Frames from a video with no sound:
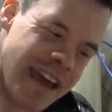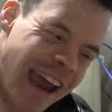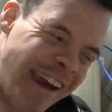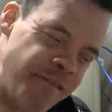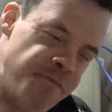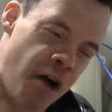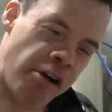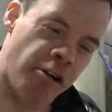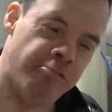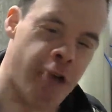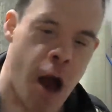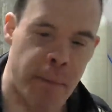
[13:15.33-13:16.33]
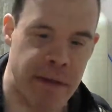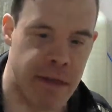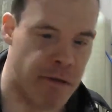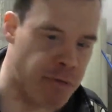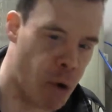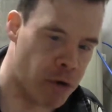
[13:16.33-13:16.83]
gave Margot Robbie
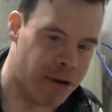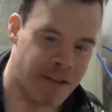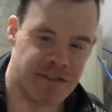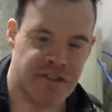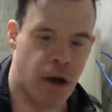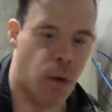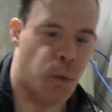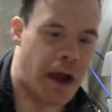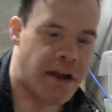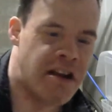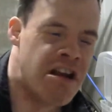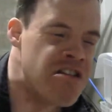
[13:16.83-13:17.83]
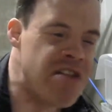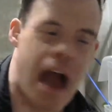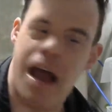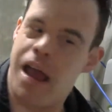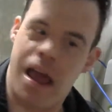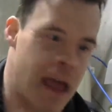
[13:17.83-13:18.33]
the role of Snow White,
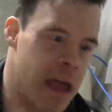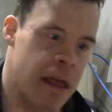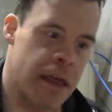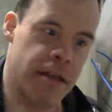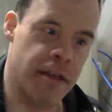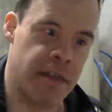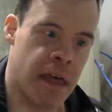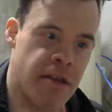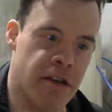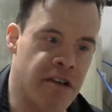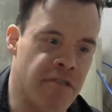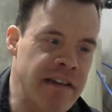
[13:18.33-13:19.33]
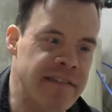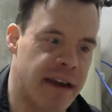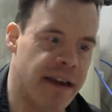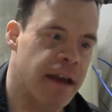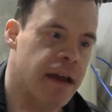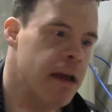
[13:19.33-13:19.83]
there's no
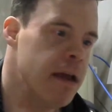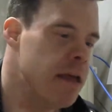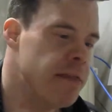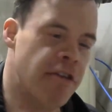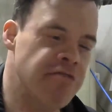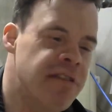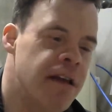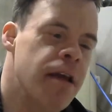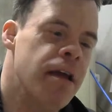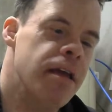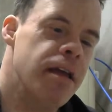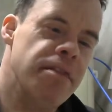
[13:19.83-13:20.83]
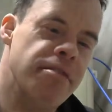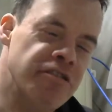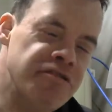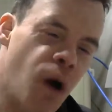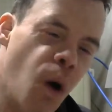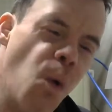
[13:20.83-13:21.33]
reason. There's
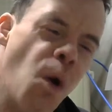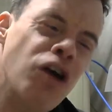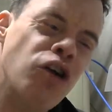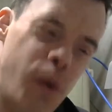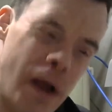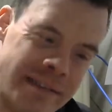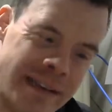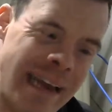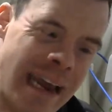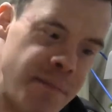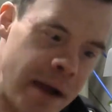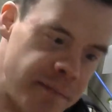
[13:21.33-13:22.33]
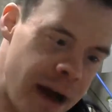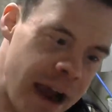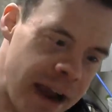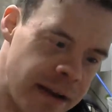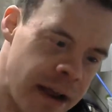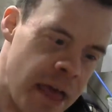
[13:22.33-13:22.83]
no question in my
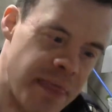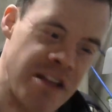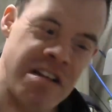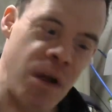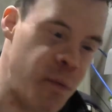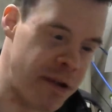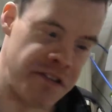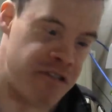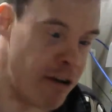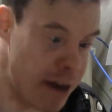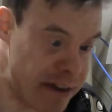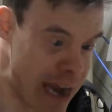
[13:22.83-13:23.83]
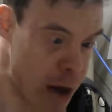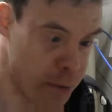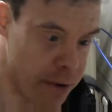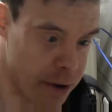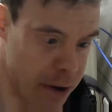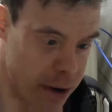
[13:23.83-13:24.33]
mind that she wouldn't turn it
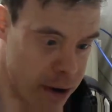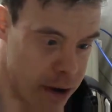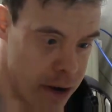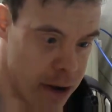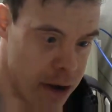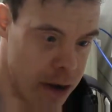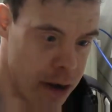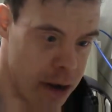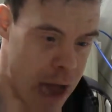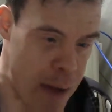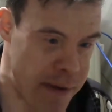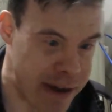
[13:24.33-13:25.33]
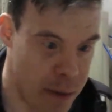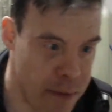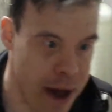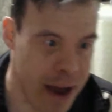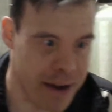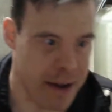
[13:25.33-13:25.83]
down. I mean,
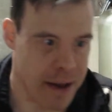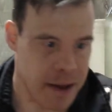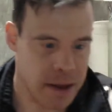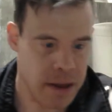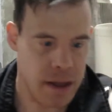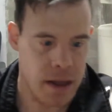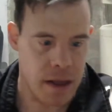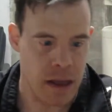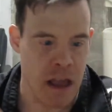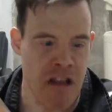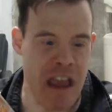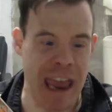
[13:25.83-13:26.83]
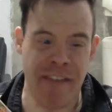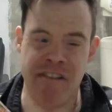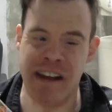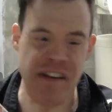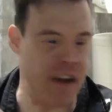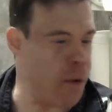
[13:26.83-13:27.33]
come on. If
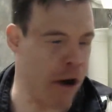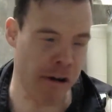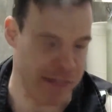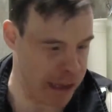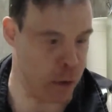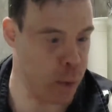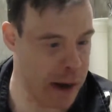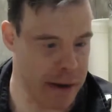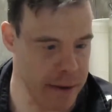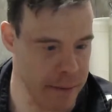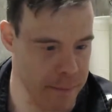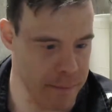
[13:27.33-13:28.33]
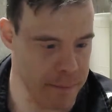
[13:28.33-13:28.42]
she can do Harley Quinn